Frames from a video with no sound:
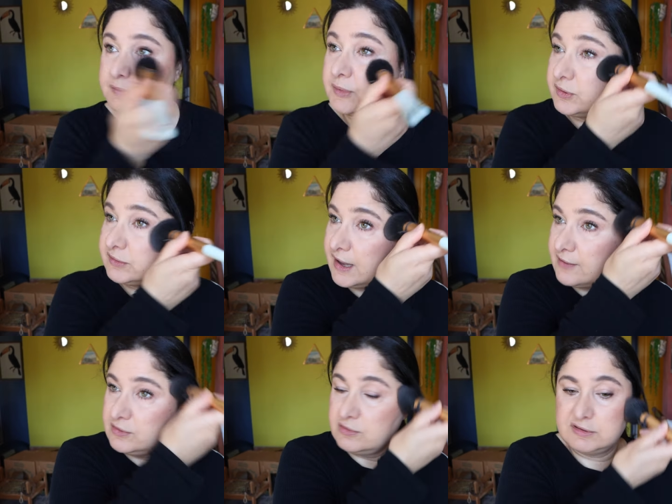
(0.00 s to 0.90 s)
because I
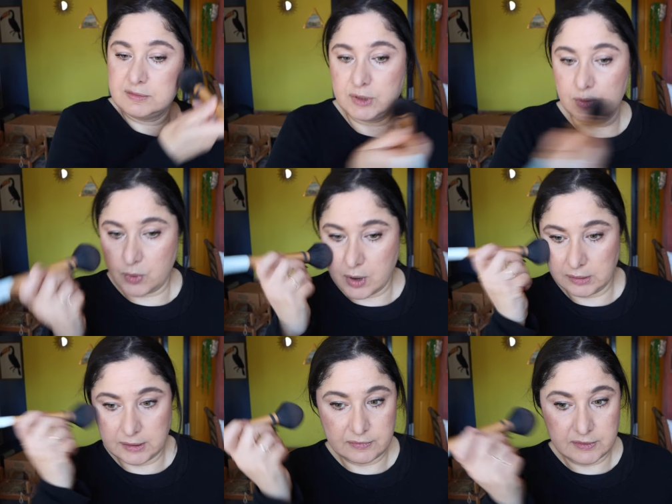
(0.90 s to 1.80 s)
haven't used them in a
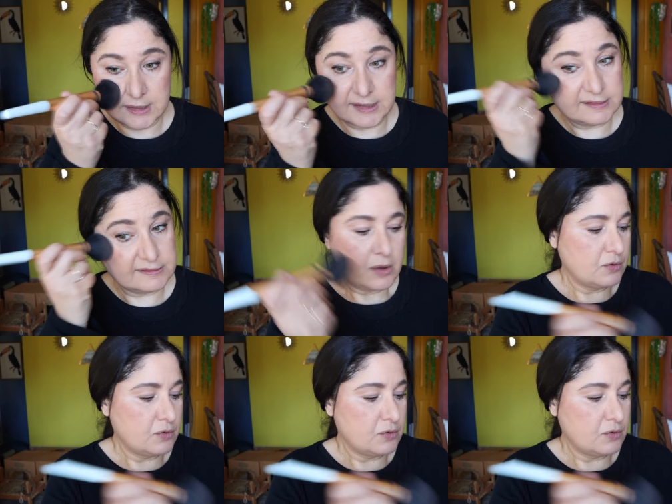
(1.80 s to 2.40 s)
while and these